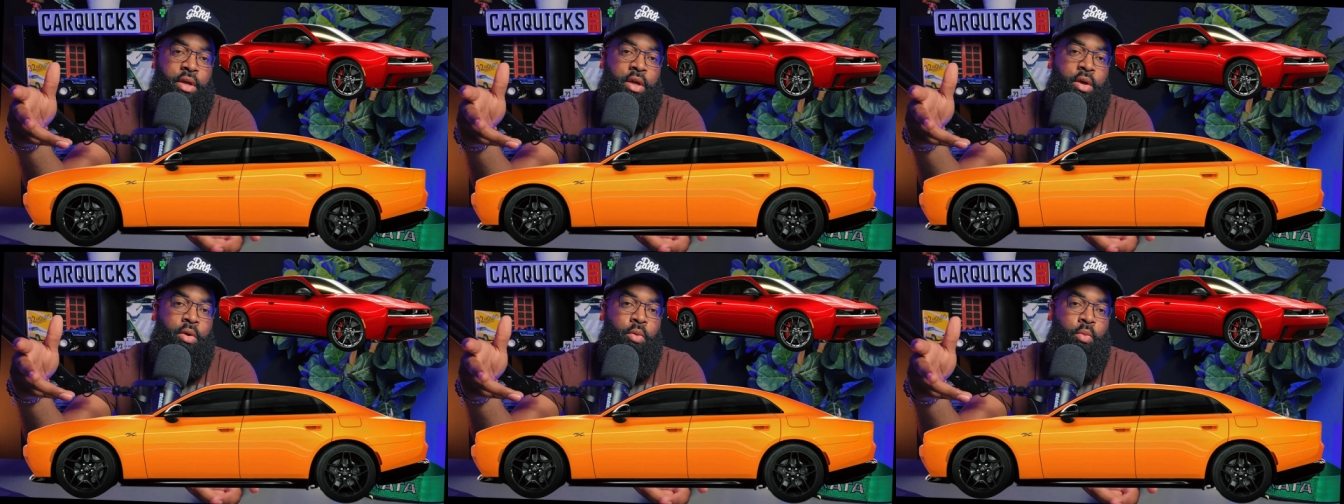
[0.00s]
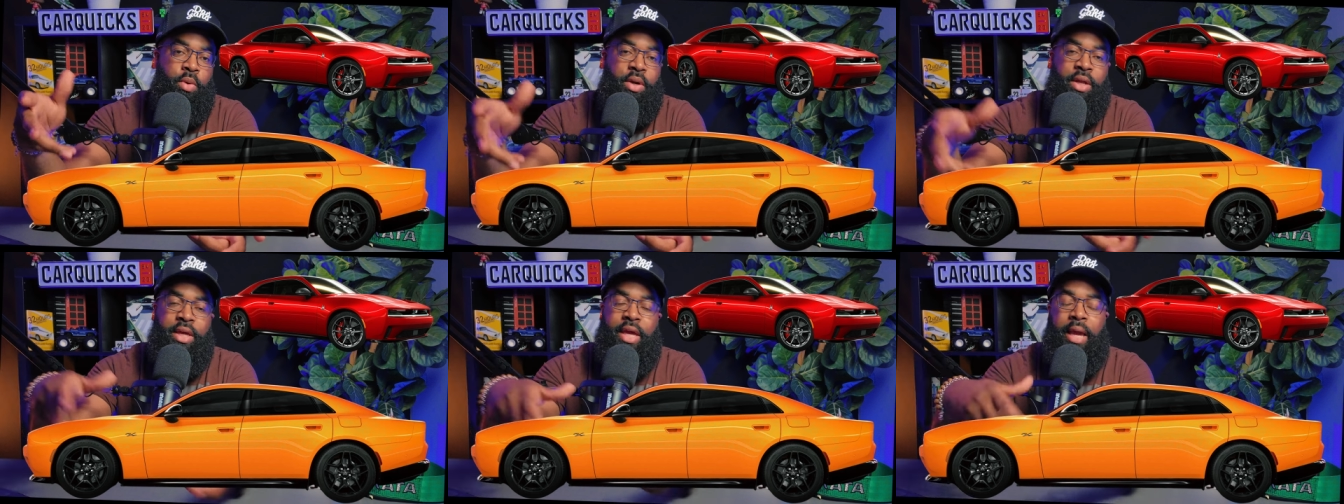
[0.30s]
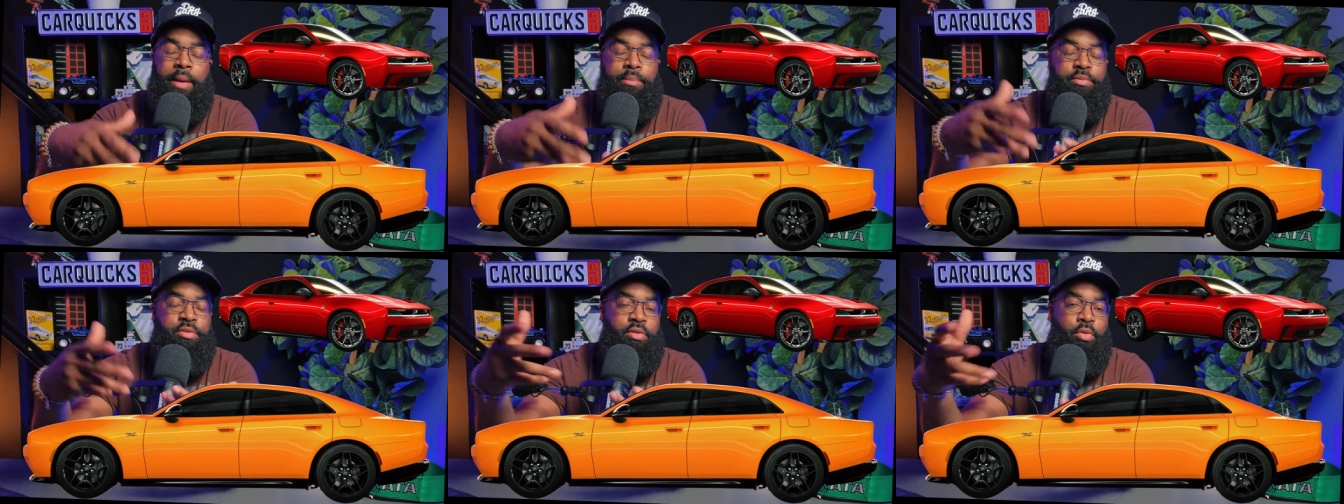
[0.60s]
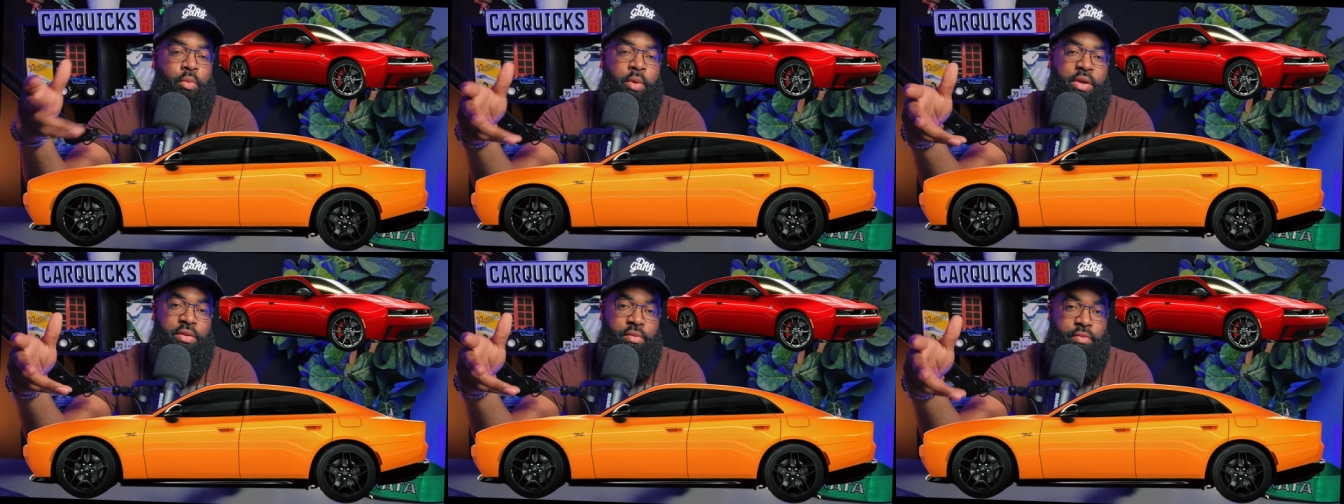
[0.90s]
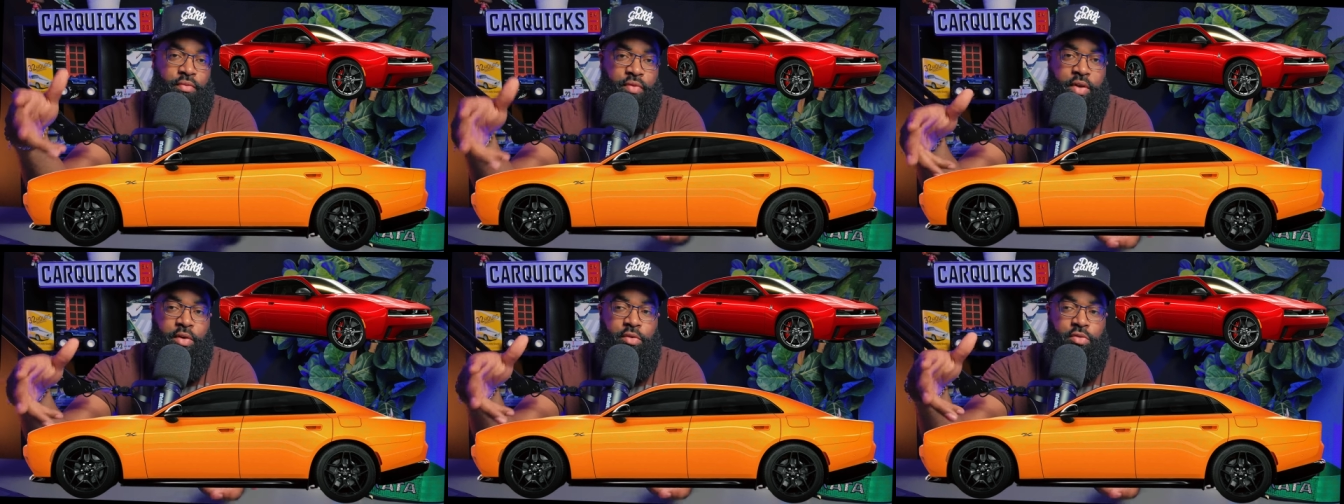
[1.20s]
when it came to the way the
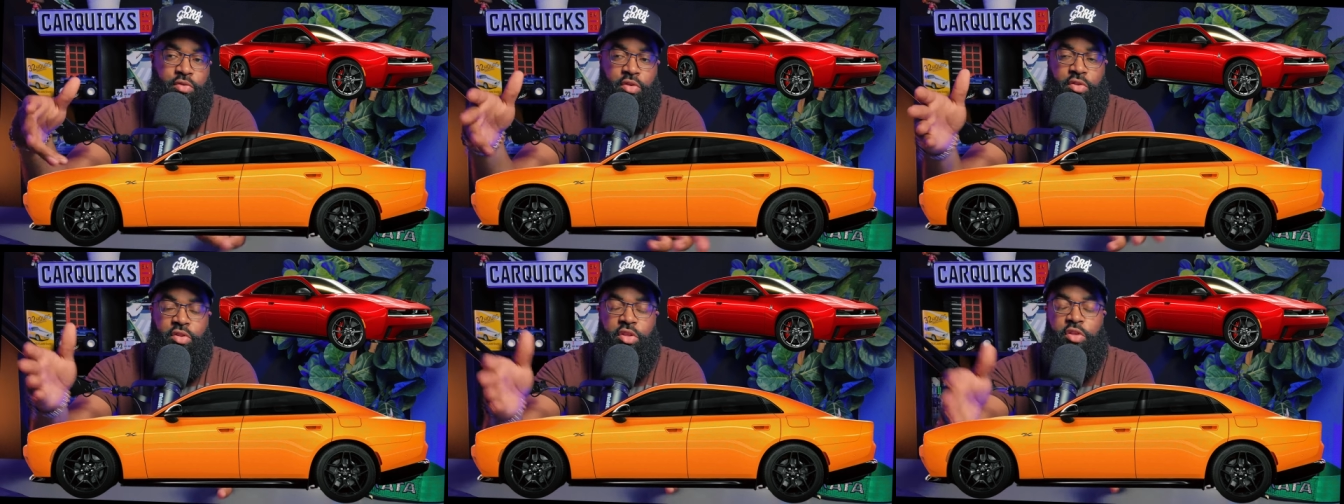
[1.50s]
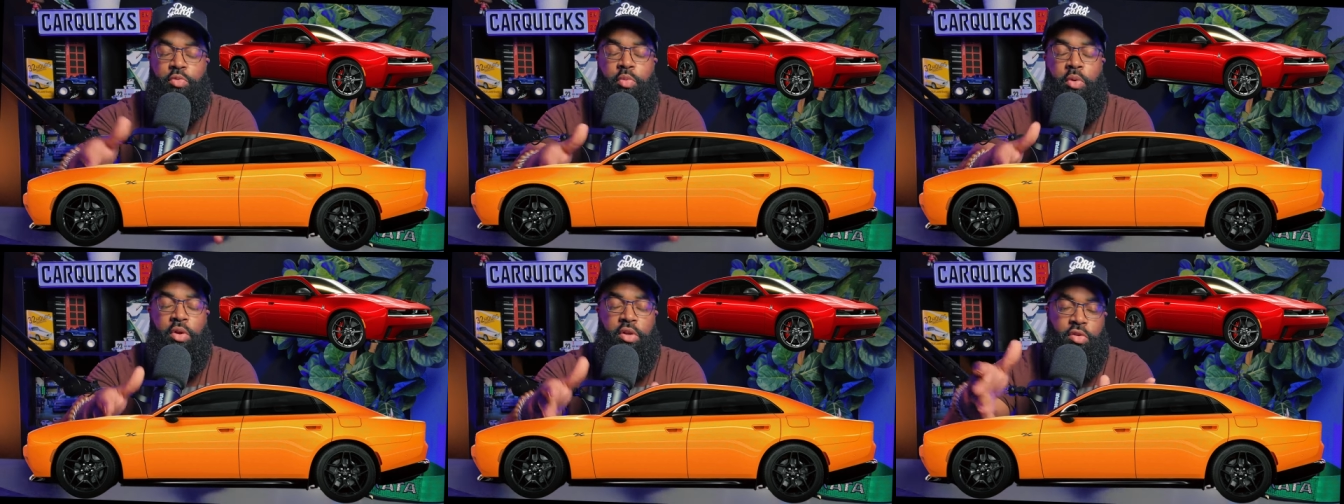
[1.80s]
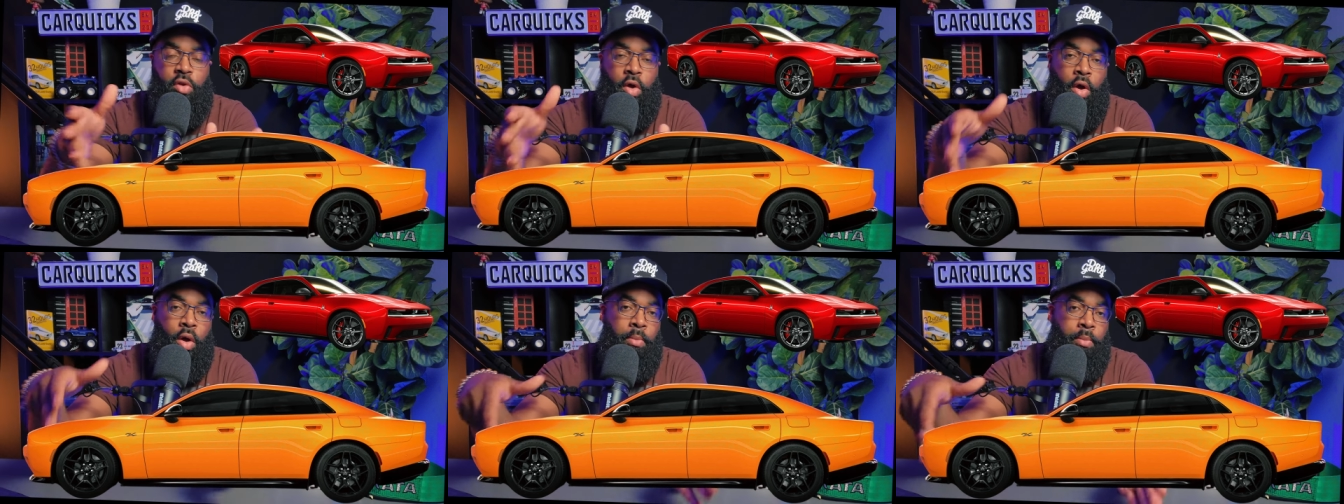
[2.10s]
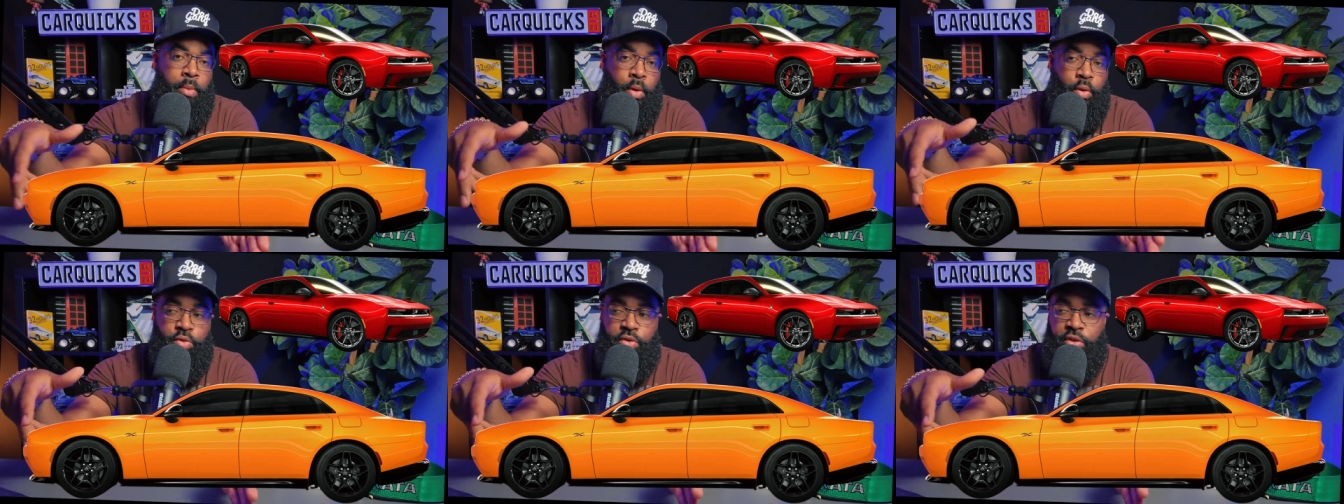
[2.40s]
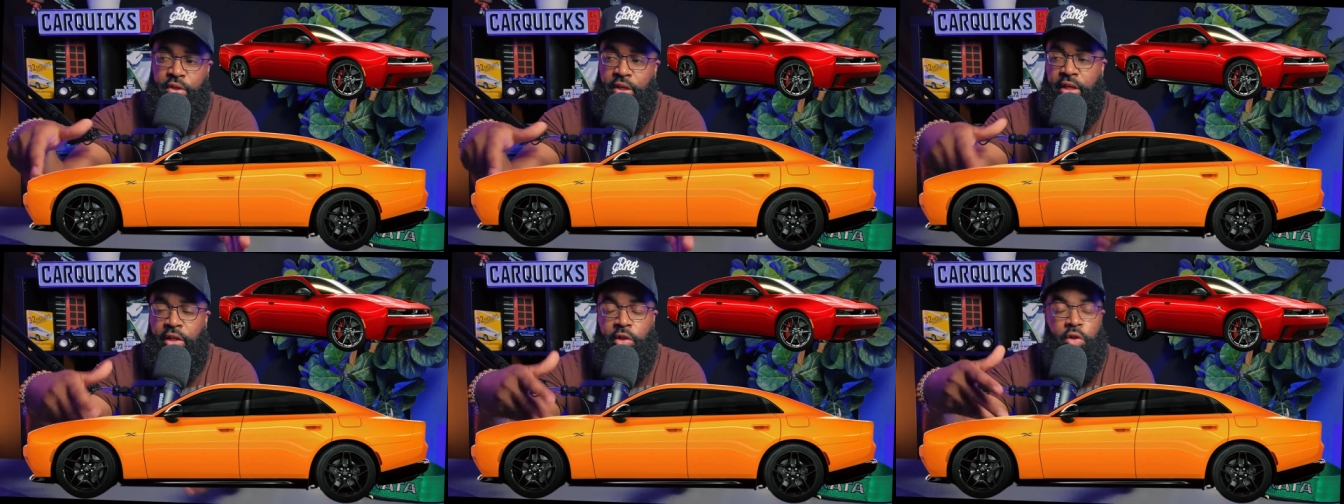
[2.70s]
fenders look. This one is all
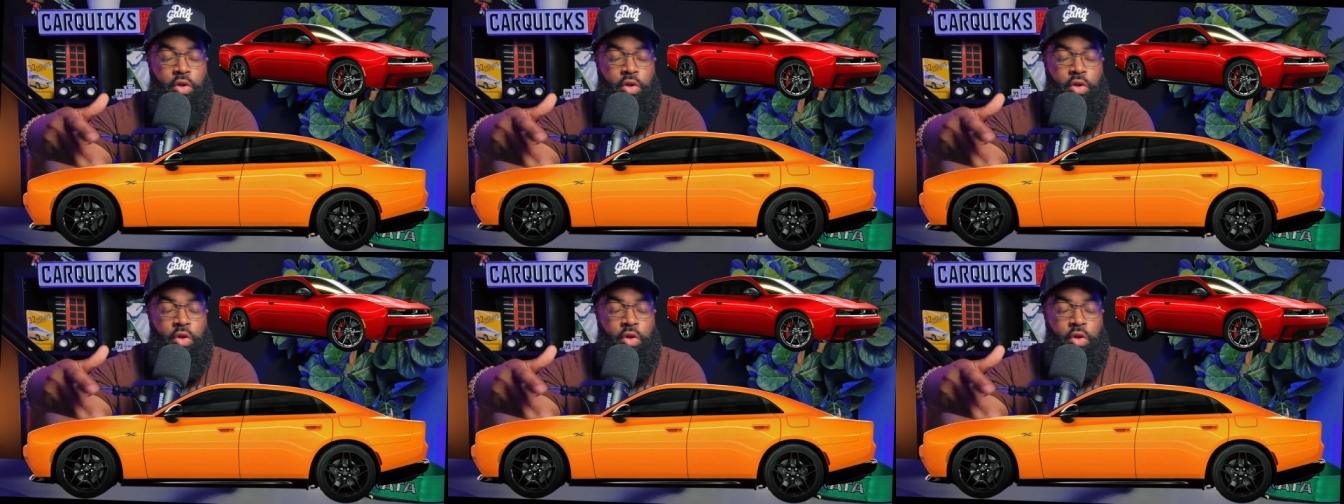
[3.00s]
molded in,